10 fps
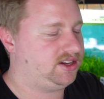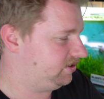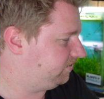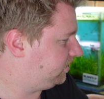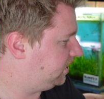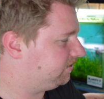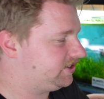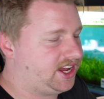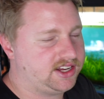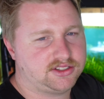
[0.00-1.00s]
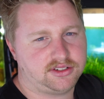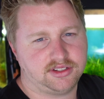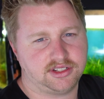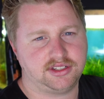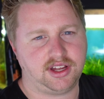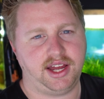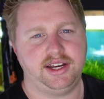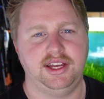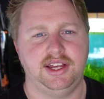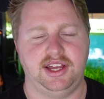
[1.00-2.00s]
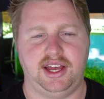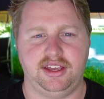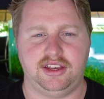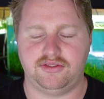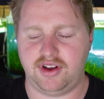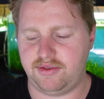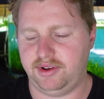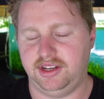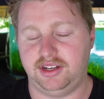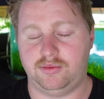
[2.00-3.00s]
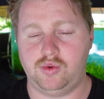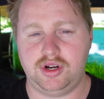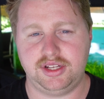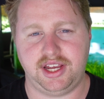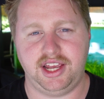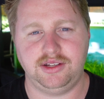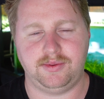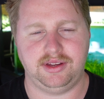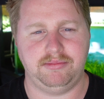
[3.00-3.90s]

on the front of tanks or on the side. You can write when you did a water change, when you